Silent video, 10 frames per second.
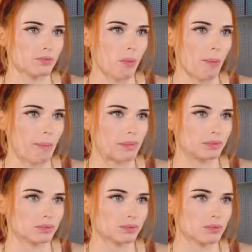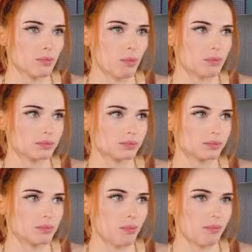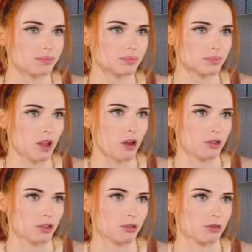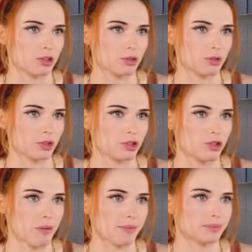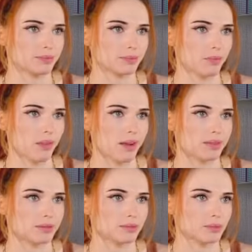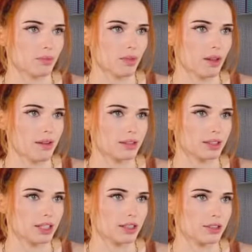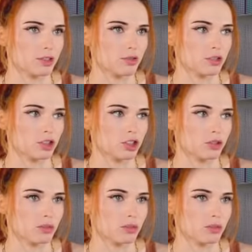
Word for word: You could land on me. I'm gonna lose this. Yeah. That's why we don't land there. Getting this shield.